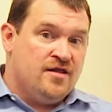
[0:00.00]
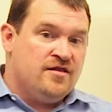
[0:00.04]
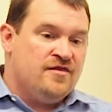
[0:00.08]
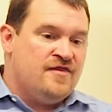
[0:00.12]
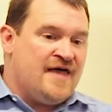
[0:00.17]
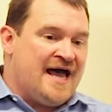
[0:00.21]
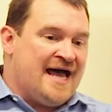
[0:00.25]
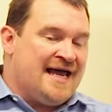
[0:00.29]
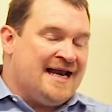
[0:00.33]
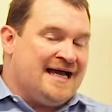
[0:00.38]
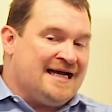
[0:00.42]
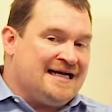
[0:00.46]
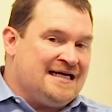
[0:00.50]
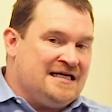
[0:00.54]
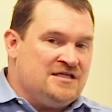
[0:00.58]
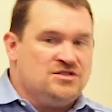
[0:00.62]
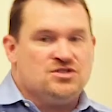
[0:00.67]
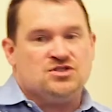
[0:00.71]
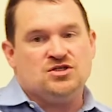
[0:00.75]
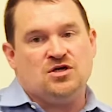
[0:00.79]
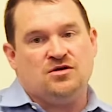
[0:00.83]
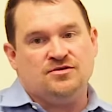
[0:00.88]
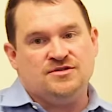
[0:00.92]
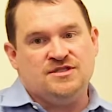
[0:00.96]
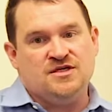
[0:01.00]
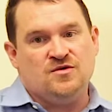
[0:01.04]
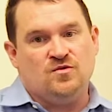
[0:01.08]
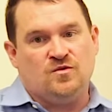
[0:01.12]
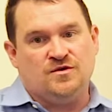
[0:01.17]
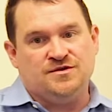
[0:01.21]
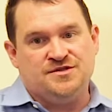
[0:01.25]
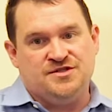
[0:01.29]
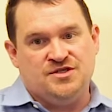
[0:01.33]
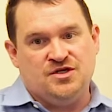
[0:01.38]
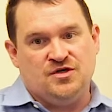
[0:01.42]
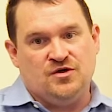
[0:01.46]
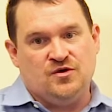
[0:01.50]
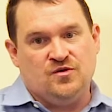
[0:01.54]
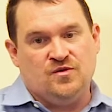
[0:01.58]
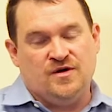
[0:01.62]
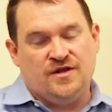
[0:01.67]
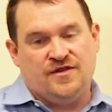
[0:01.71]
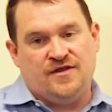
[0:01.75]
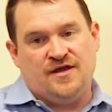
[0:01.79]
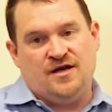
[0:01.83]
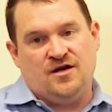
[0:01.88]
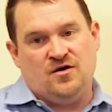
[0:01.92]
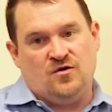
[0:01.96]
that a consultant will do
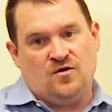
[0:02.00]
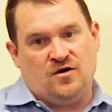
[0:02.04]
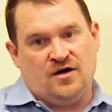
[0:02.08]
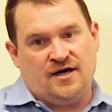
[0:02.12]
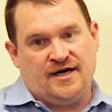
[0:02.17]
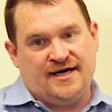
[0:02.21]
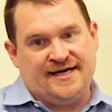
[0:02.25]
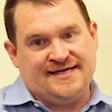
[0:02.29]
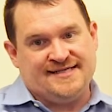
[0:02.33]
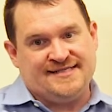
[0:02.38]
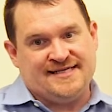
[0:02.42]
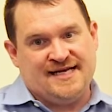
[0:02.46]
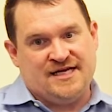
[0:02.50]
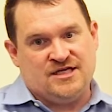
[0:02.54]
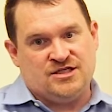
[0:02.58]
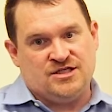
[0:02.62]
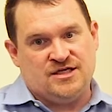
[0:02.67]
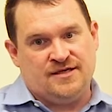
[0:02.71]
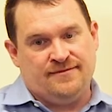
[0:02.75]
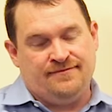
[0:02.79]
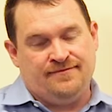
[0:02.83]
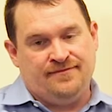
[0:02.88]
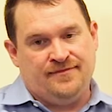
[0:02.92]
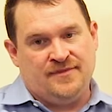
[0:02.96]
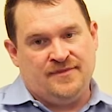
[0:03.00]
within an organization.